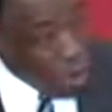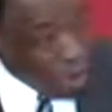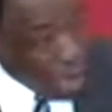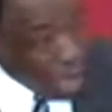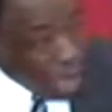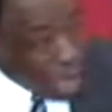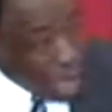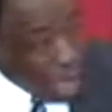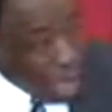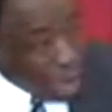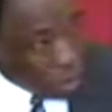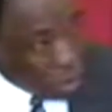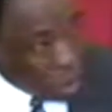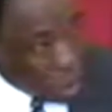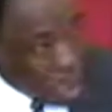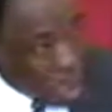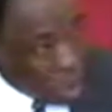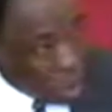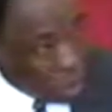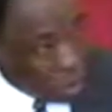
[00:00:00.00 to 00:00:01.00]
you had
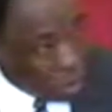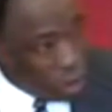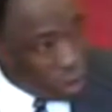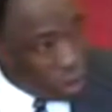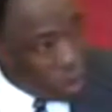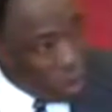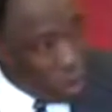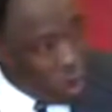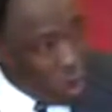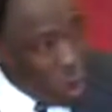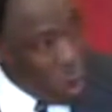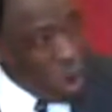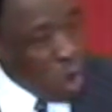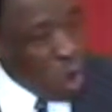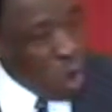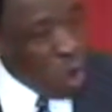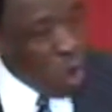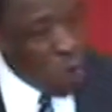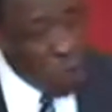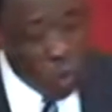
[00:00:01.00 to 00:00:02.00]
$1,000,
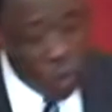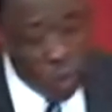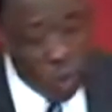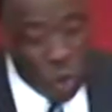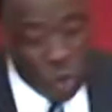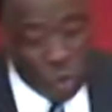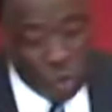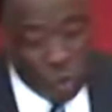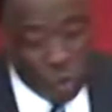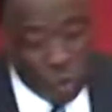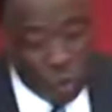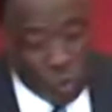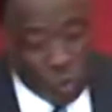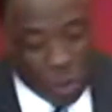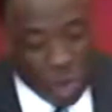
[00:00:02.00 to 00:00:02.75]
would you